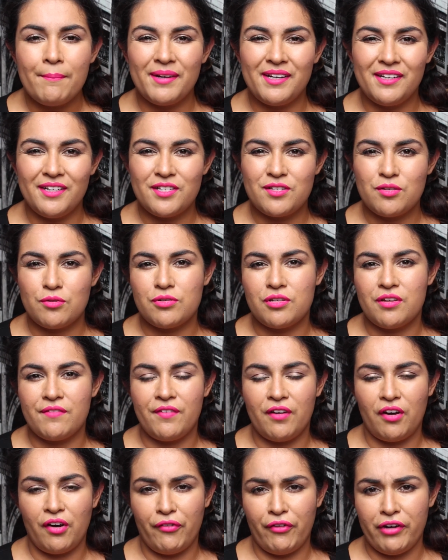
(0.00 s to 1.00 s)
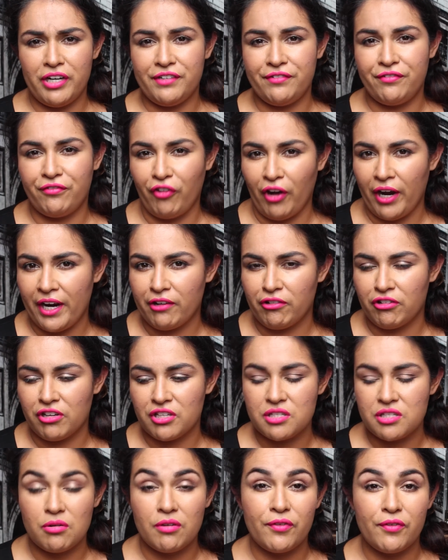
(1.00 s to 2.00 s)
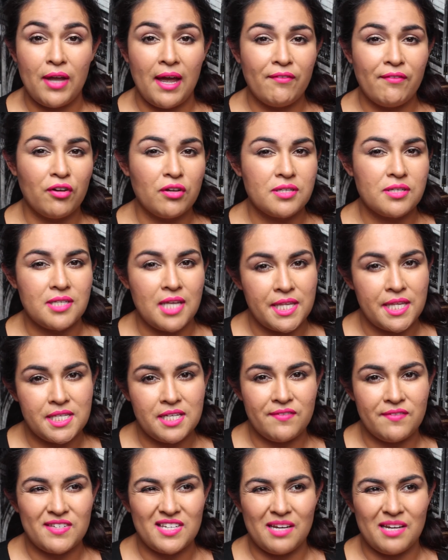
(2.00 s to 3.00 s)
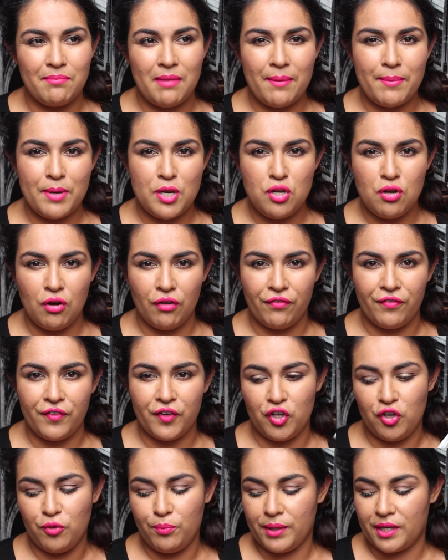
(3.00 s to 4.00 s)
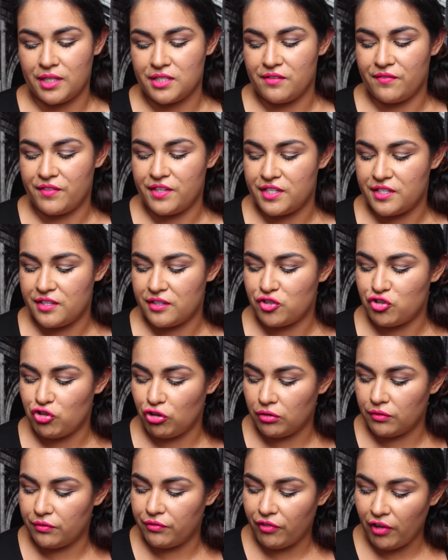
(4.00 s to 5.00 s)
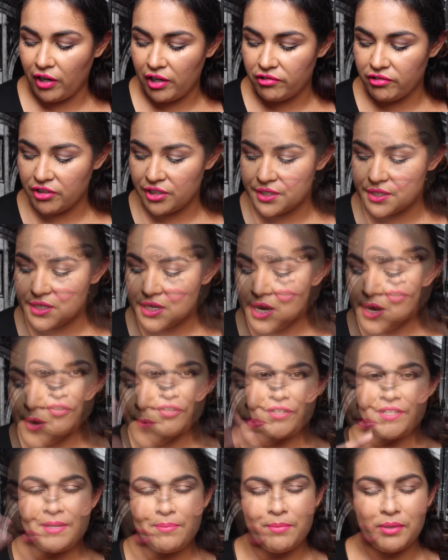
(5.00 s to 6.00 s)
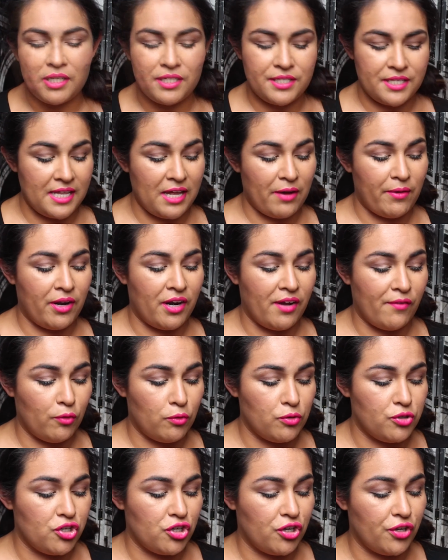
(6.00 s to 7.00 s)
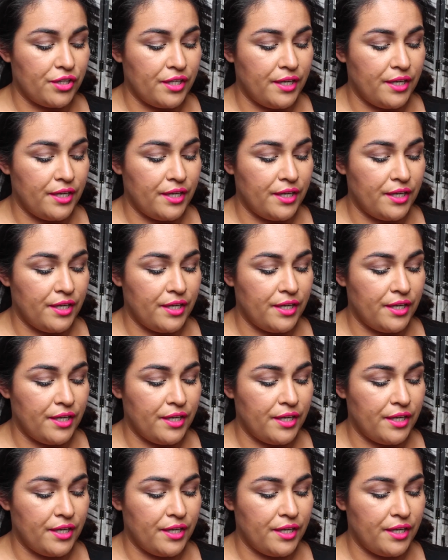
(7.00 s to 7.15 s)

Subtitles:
but it is also very fragrant, so if you have got sensitive skin, maybe not for you because of this strong fragrance. Similar to that one, I've also got